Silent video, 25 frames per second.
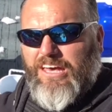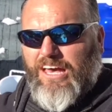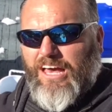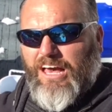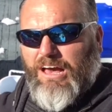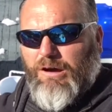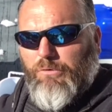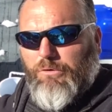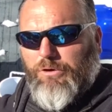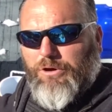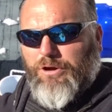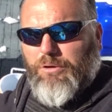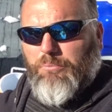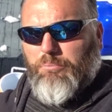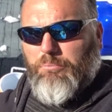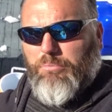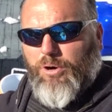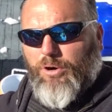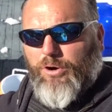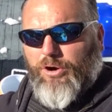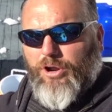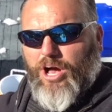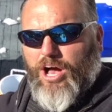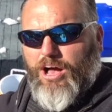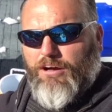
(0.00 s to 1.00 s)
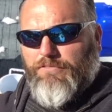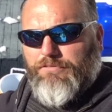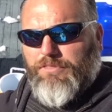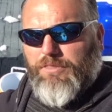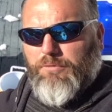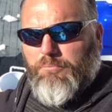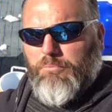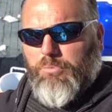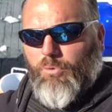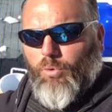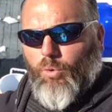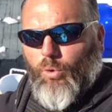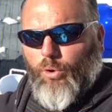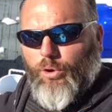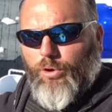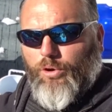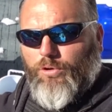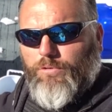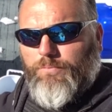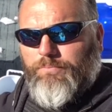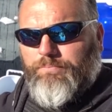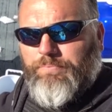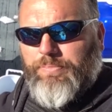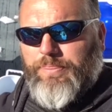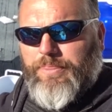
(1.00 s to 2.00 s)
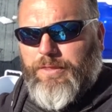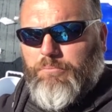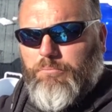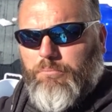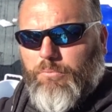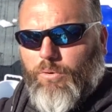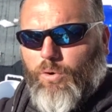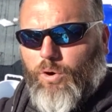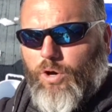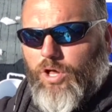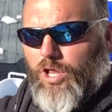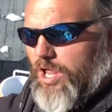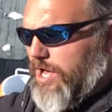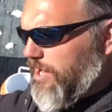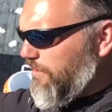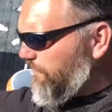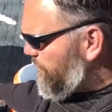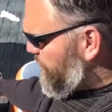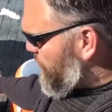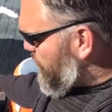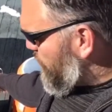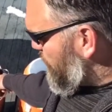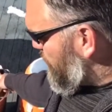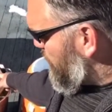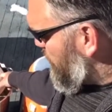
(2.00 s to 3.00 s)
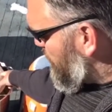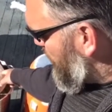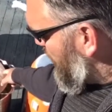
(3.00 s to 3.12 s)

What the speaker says: We're going to burn off in the boil off, I should